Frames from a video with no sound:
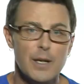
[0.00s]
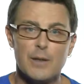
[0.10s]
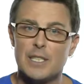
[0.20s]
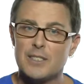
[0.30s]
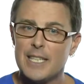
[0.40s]

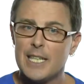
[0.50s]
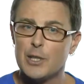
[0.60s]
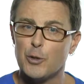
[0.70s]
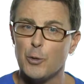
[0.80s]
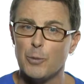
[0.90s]
The
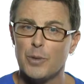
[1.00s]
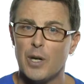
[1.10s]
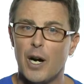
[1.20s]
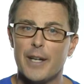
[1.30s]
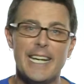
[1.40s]
second group
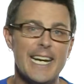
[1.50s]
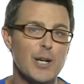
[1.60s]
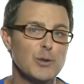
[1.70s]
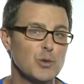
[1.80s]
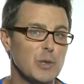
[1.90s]
are
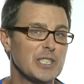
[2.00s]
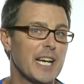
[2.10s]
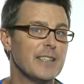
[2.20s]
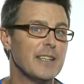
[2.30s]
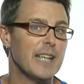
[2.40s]
nouns which
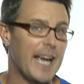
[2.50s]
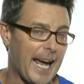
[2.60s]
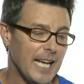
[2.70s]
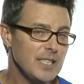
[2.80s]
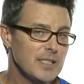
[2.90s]
end in
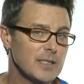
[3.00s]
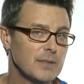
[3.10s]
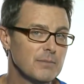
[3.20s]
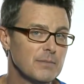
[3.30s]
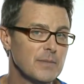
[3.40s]
S,
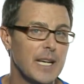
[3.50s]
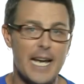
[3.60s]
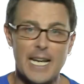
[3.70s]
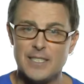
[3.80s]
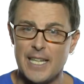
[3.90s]

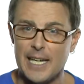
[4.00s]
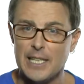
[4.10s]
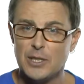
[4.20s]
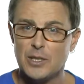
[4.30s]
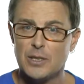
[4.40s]

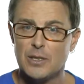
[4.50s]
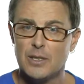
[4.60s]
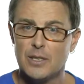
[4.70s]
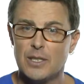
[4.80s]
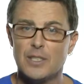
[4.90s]
SH,
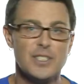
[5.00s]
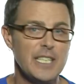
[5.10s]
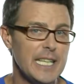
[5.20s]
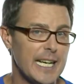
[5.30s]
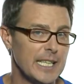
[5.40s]

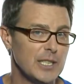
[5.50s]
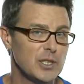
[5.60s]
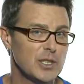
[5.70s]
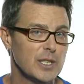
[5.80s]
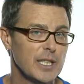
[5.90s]

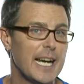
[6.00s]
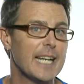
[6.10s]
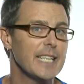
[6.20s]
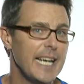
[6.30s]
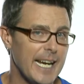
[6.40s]
CH
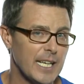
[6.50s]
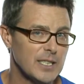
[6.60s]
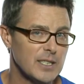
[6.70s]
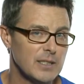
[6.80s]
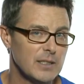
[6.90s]
and
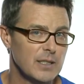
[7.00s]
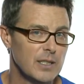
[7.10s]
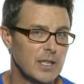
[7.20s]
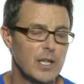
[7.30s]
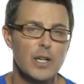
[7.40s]
X.
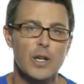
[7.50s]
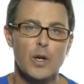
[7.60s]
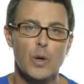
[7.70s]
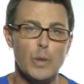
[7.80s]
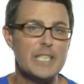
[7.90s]

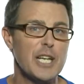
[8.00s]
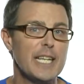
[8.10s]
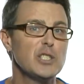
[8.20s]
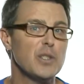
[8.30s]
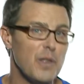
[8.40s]
We
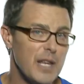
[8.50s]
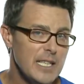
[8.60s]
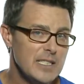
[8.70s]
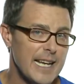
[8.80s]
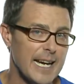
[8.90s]
change
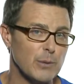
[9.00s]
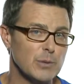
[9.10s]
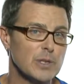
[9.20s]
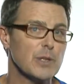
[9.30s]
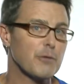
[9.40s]
these
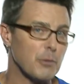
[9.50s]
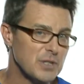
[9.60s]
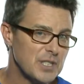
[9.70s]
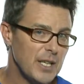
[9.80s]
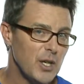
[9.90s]
nouns from
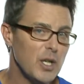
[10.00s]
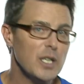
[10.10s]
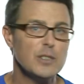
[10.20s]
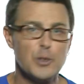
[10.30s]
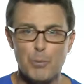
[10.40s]
singular
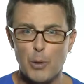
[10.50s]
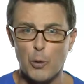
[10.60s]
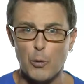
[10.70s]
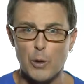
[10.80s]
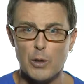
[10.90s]
to
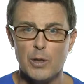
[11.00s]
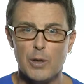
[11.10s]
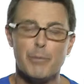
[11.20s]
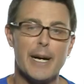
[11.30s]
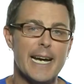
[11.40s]
plural
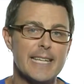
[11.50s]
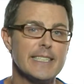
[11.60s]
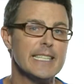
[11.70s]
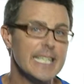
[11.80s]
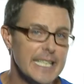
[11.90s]
by
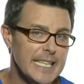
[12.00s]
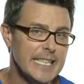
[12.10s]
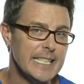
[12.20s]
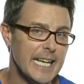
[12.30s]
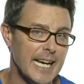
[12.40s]
adding
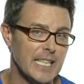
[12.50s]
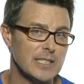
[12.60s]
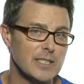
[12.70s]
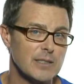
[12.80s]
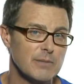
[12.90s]
ES.